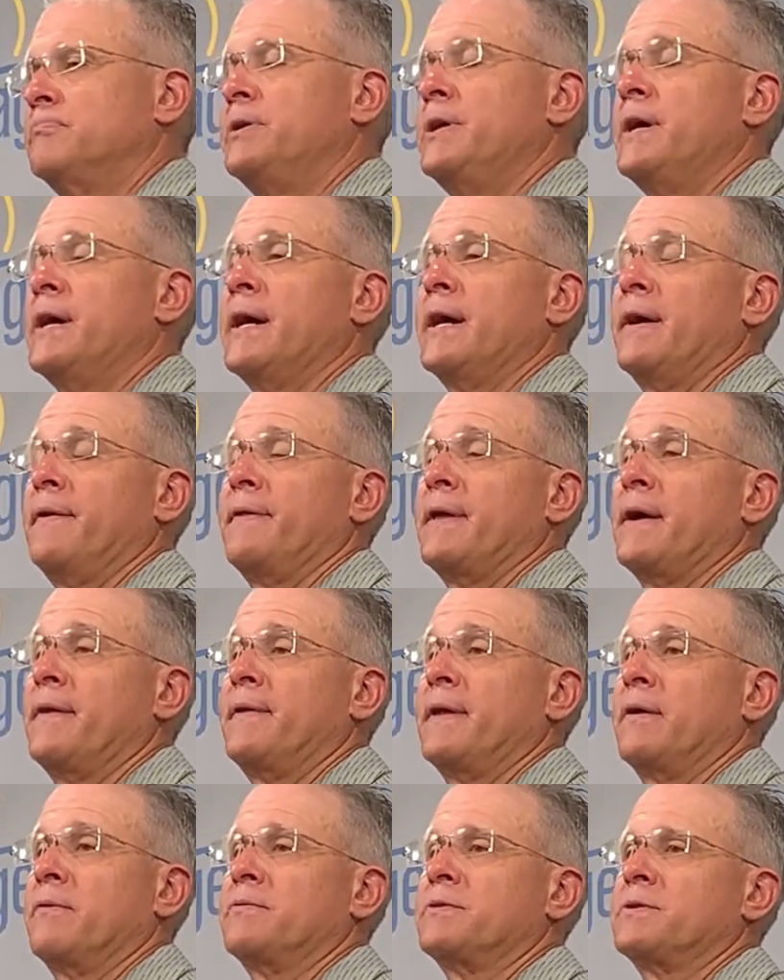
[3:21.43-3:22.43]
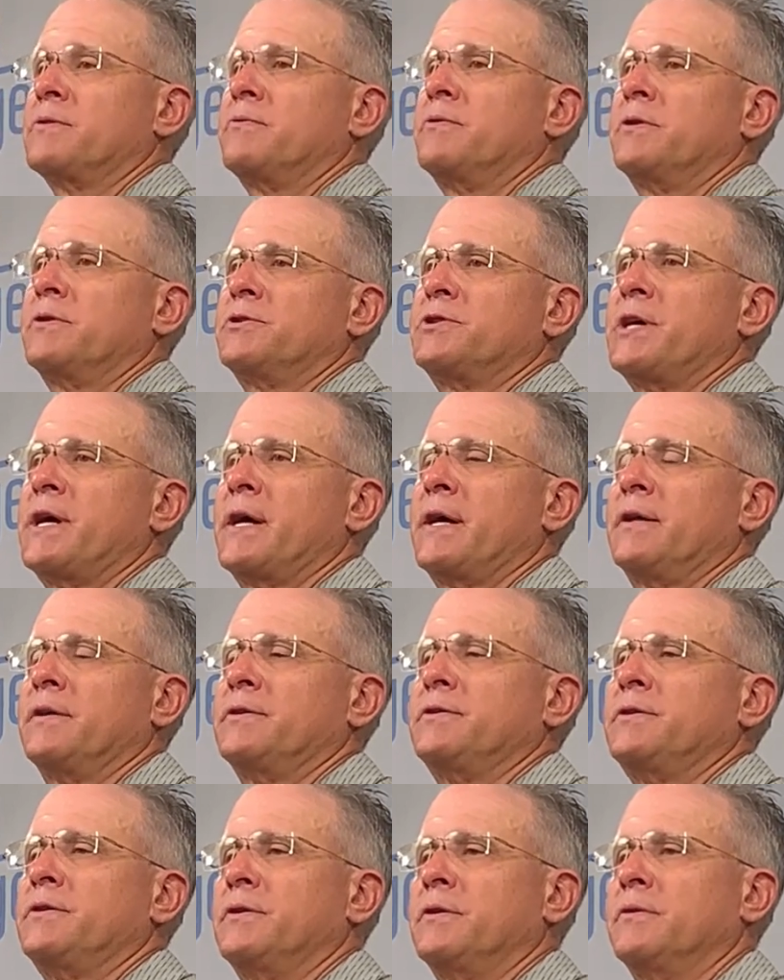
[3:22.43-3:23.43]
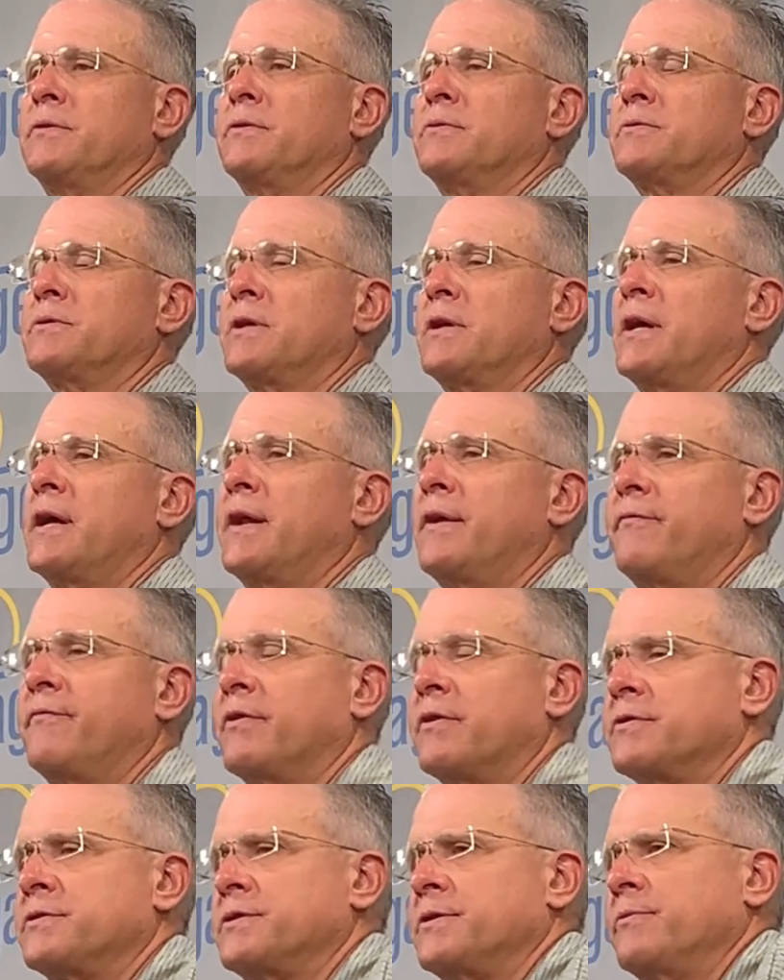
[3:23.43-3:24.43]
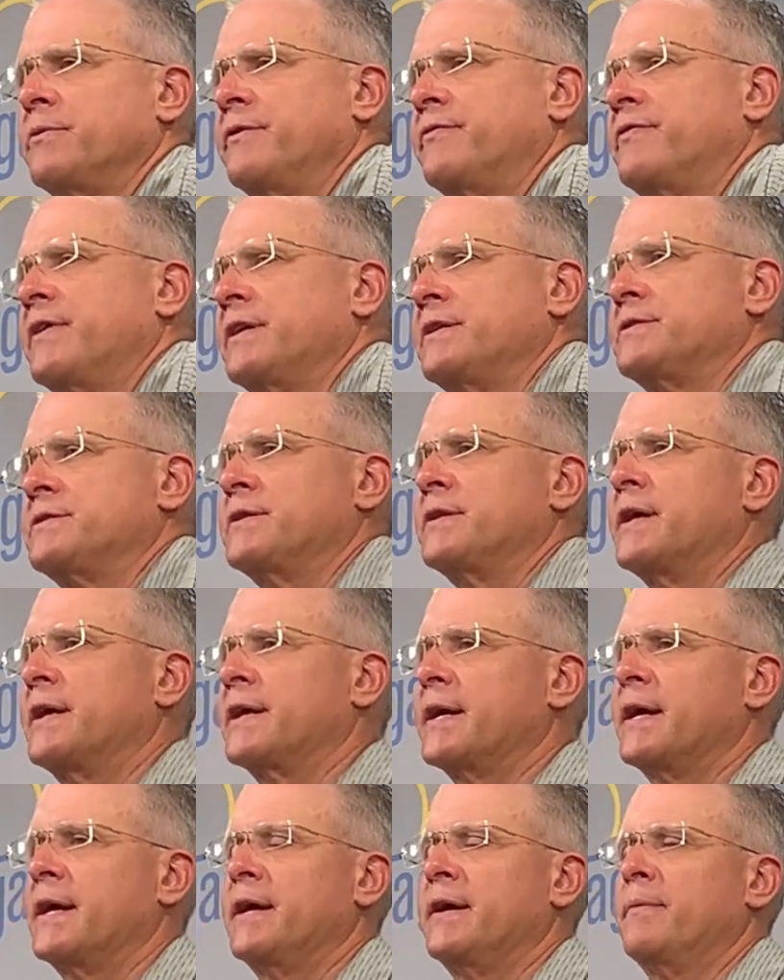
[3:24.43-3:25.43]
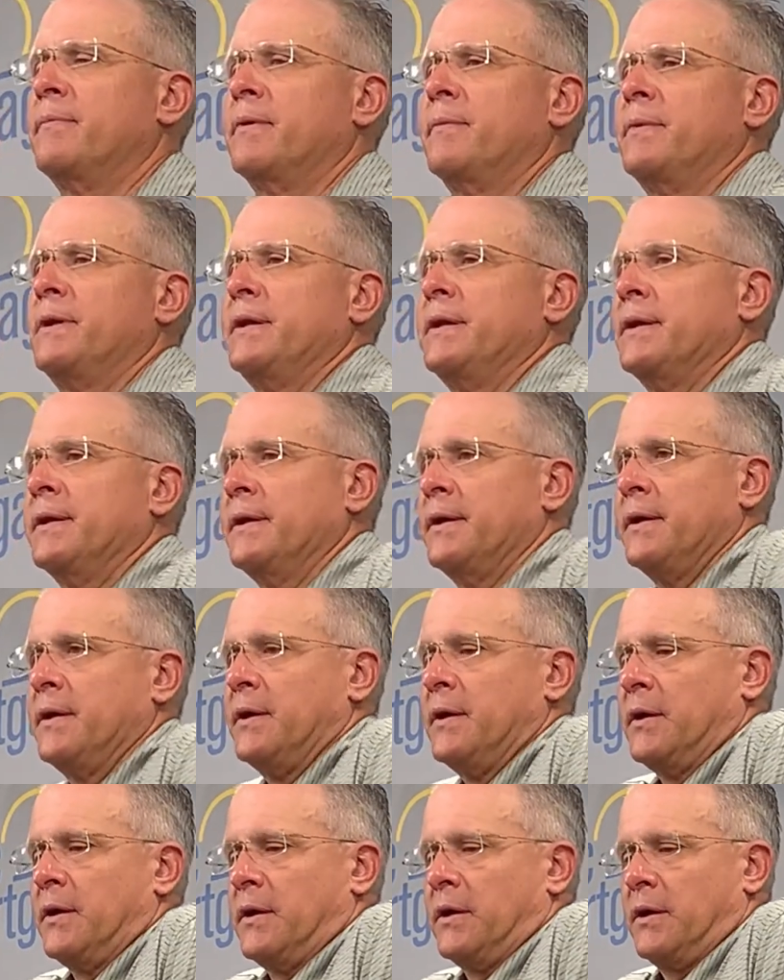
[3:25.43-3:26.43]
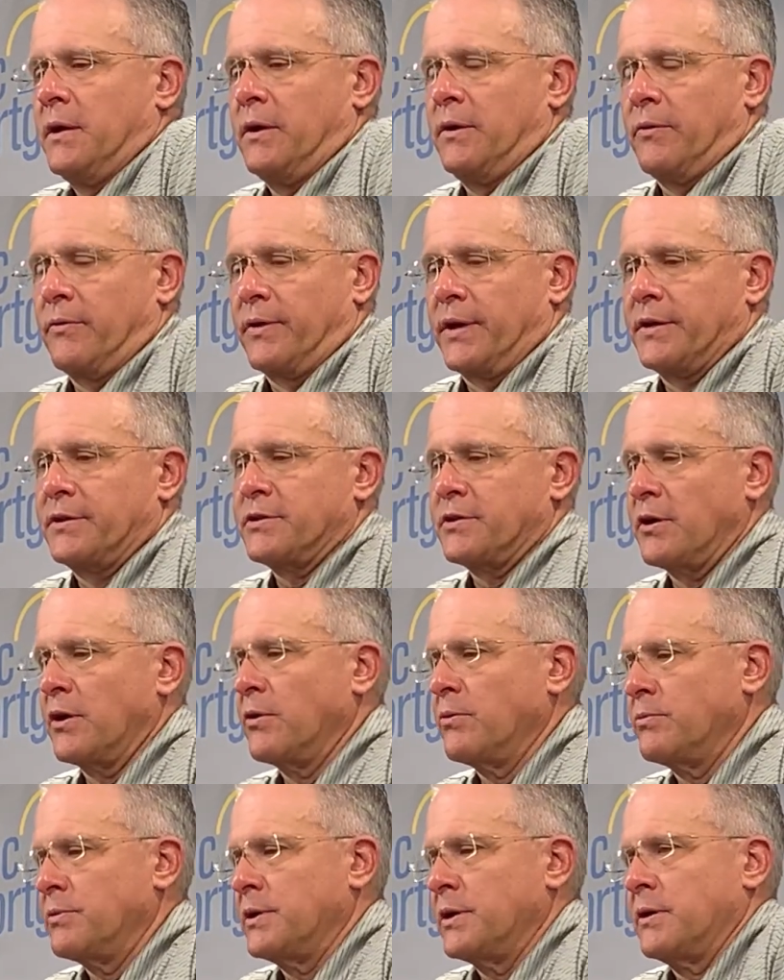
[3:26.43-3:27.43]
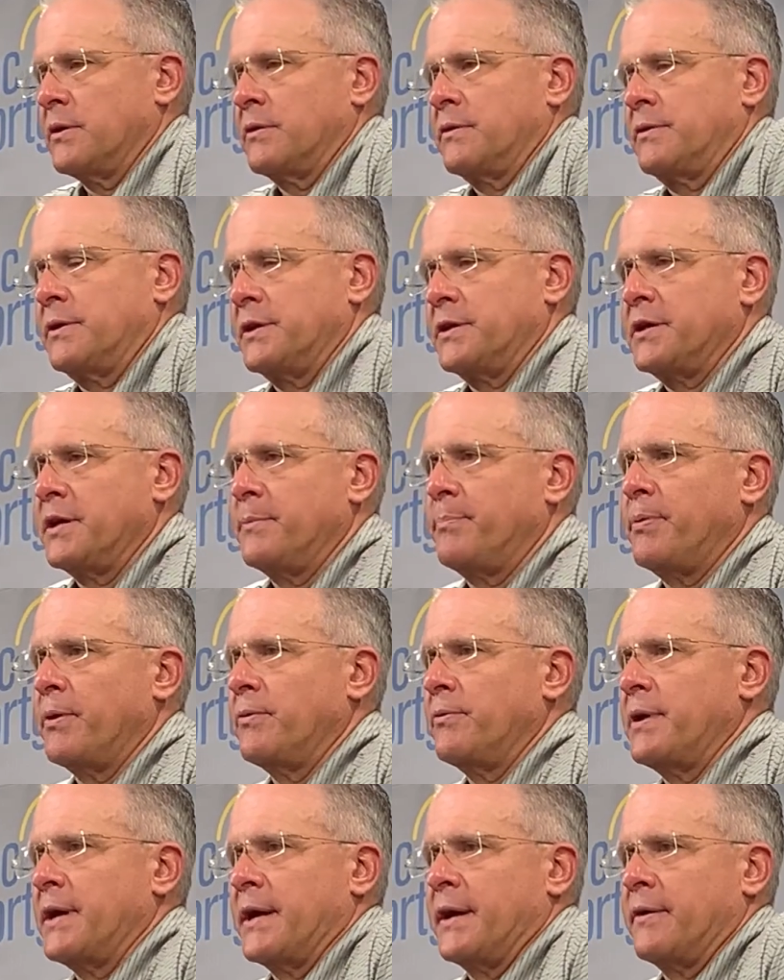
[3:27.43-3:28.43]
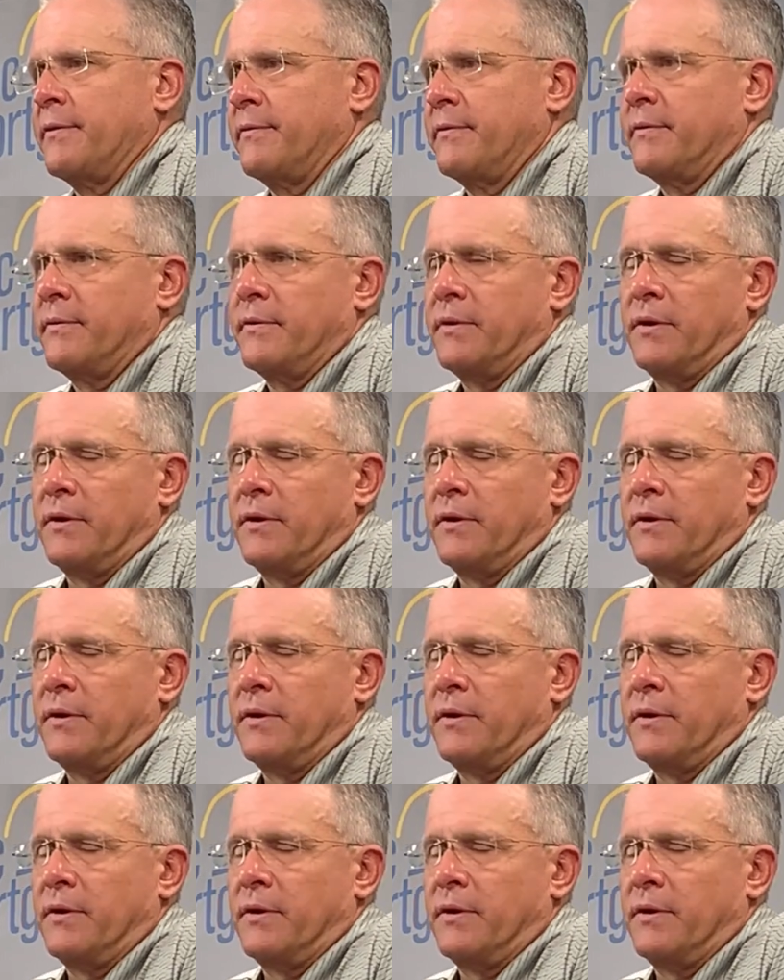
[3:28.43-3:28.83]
Yeah, that was a real challenge. You know, there was a lot of adversity we faced in that game. I mean, you know, they slowed the tempo down.